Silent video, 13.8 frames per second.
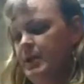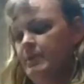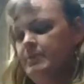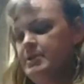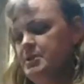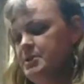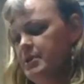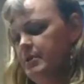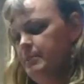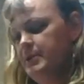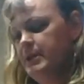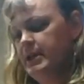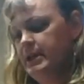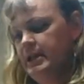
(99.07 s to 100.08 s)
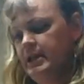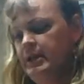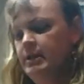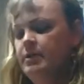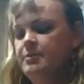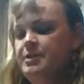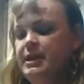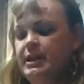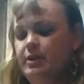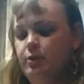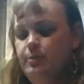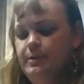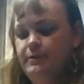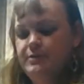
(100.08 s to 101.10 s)
going to start taking a
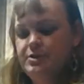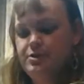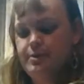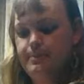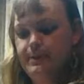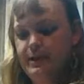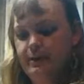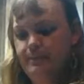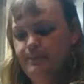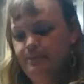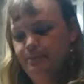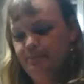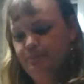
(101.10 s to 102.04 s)
little bit of a strip here.